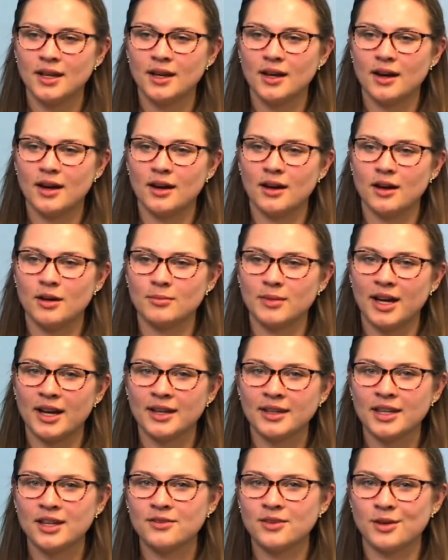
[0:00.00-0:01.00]

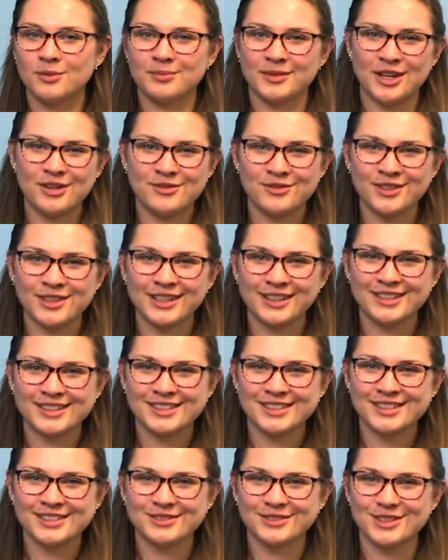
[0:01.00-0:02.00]
I gave up
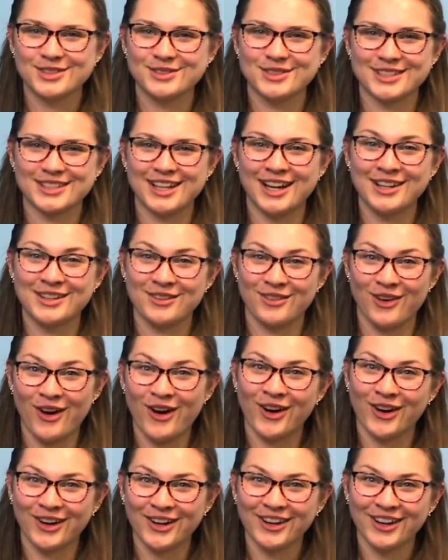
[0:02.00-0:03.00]
Netflix, which was kind of
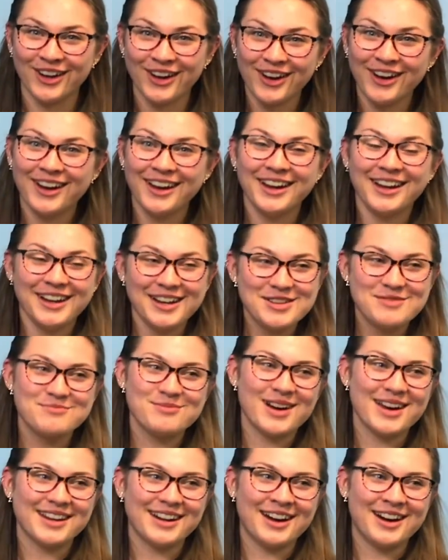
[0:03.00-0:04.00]
hard,
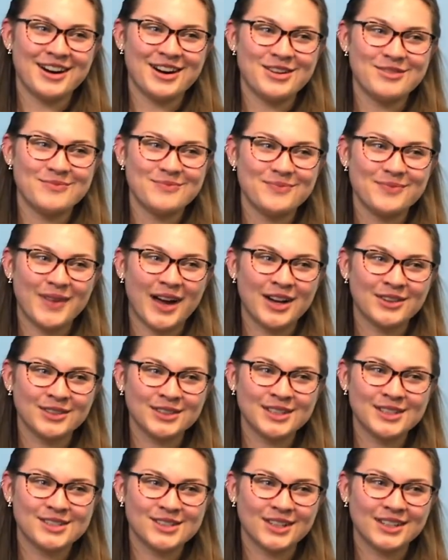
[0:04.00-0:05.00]
but I
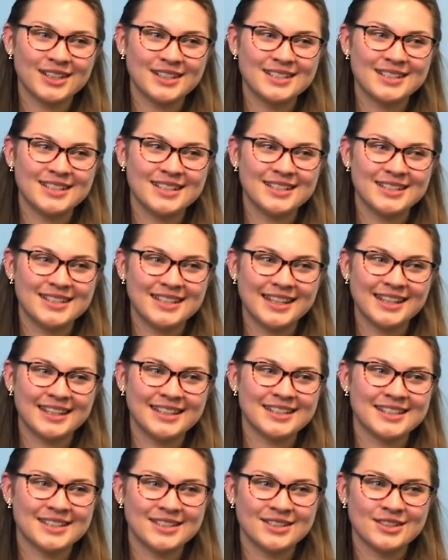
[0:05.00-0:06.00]
really started to dig
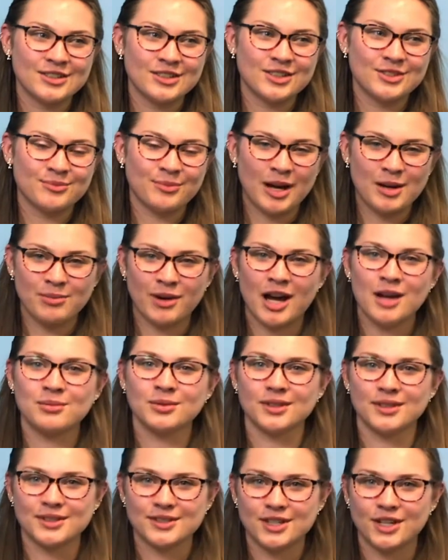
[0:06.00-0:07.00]
into my
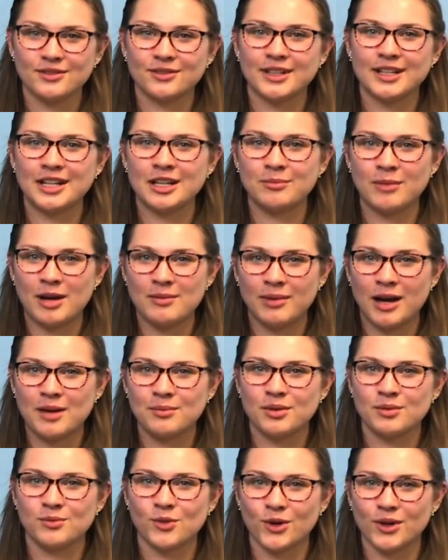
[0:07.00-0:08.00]
Bible and start reading my
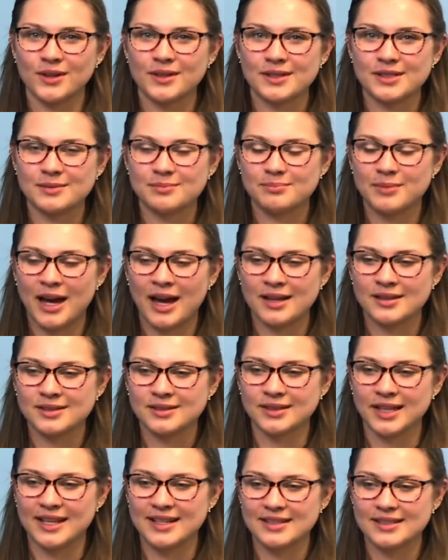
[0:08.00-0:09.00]
Bible more this
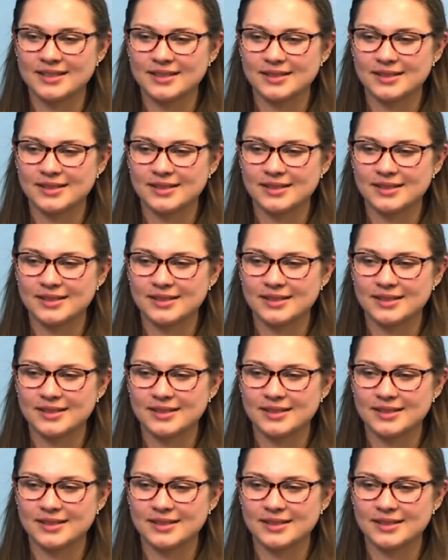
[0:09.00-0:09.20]
past Lent